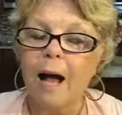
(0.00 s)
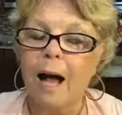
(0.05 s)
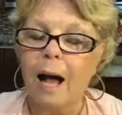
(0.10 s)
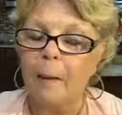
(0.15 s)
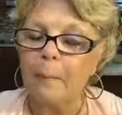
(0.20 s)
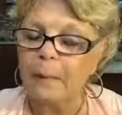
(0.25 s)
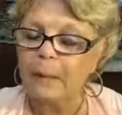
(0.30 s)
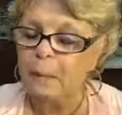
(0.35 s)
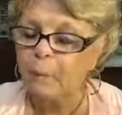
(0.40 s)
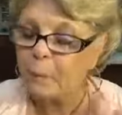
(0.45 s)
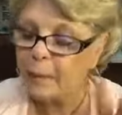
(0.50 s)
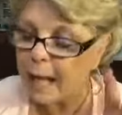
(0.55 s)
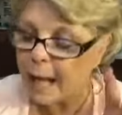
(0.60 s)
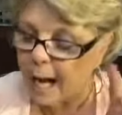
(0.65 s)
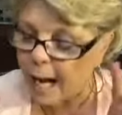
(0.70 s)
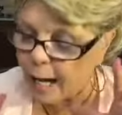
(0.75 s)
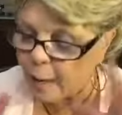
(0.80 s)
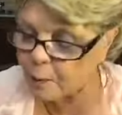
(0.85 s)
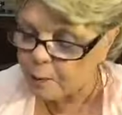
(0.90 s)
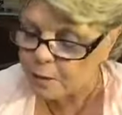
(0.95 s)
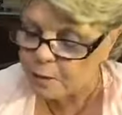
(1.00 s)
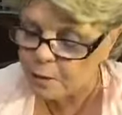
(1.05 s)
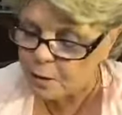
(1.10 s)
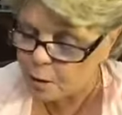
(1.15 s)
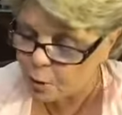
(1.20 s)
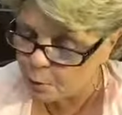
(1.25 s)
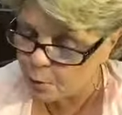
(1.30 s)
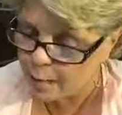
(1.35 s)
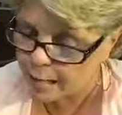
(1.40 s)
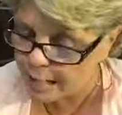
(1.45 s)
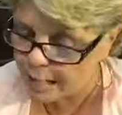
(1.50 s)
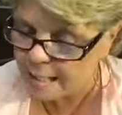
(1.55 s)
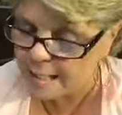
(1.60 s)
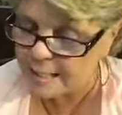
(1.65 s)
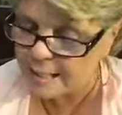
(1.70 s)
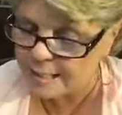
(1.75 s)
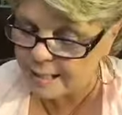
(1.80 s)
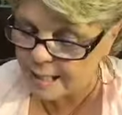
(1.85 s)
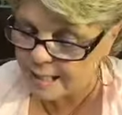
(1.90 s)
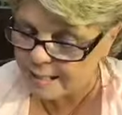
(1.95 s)
I mean when I was doing
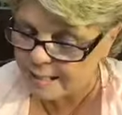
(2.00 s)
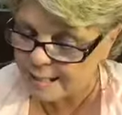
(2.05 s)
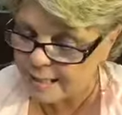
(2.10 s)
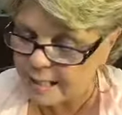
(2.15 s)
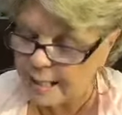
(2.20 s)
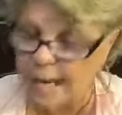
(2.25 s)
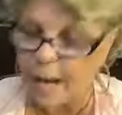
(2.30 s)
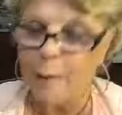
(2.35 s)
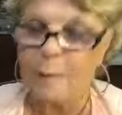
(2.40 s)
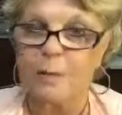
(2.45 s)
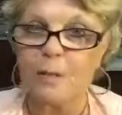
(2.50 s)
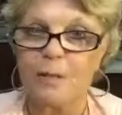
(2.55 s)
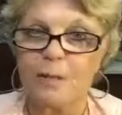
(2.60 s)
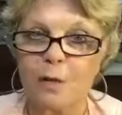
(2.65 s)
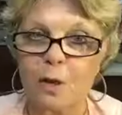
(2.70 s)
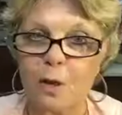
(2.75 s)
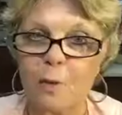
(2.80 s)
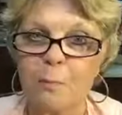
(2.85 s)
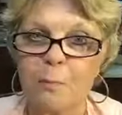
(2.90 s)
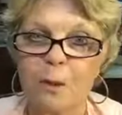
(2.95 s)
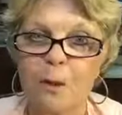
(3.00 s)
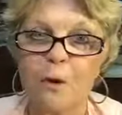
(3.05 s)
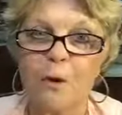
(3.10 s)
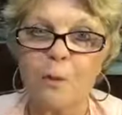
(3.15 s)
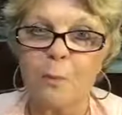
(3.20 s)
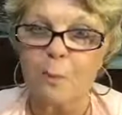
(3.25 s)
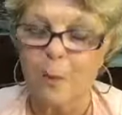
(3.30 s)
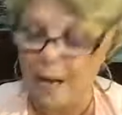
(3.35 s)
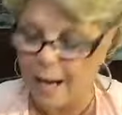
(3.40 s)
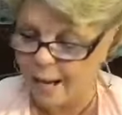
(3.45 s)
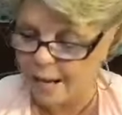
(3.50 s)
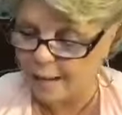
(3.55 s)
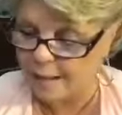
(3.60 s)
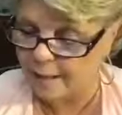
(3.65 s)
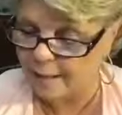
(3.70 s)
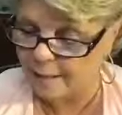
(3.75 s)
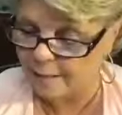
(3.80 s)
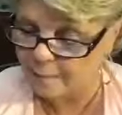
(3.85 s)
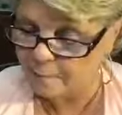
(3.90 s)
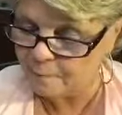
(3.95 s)
this lesson I was so blown
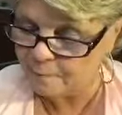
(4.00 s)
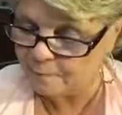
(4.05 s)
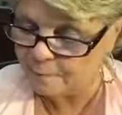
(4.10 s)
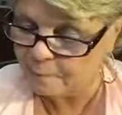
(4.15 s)
away